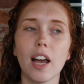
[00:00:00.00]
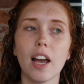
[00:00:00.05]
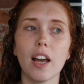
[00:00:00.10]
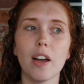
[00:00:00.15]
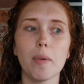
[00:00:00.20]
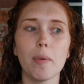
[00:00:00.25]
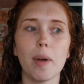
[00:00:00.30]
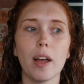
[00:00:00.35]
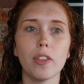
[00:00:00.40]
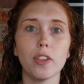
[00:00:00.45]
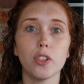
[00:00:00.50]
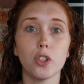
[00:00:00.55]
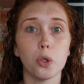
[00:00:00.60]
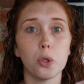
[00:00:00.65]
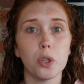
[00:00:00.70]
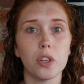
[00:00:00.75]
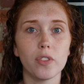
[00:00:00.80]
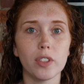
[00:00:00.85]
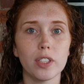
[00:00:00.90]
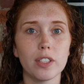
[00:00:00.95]
at the
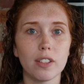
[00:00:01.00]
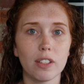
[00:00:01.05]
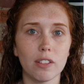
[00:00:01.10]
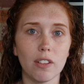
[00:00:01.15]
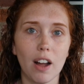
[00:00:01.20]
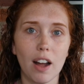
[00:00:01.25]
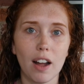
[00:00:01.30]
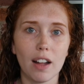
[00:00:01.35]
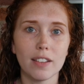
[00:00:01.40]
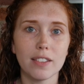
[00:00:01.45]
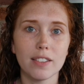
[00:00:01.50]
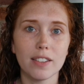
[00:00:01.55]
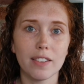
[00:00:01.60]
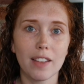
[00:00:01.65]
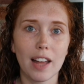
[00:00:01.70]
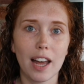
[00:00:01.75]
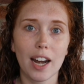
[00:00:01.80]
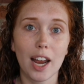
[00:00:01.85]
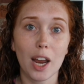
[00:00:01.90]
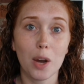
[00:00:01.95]
two different salons
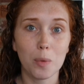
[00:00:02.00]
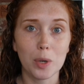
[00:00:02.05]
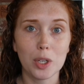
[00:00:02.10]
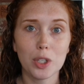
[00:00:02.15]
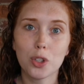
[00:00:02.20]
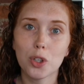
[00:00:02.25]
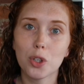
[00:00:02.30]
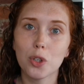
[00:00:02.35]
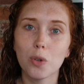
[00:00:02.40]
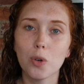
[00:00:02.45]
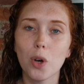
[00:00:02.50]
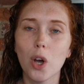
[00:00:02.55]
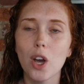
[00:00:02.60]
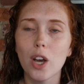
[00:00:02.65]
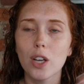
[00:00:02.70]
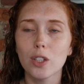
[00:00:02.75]
that I went to.